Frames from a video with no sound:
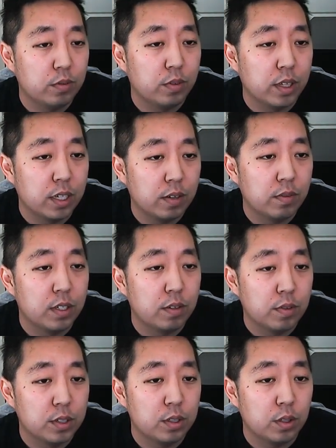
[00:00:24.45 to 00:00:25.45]
for the given
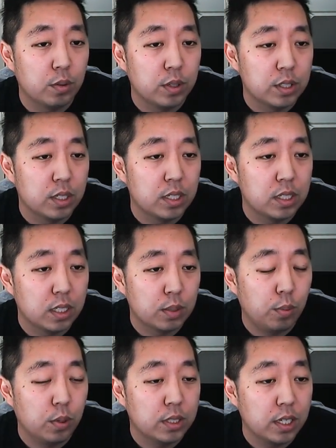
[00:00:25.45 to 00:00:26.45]
differential equation of the six
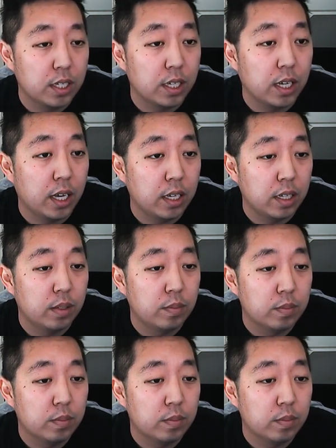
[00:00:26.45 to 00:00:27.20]
points indicated.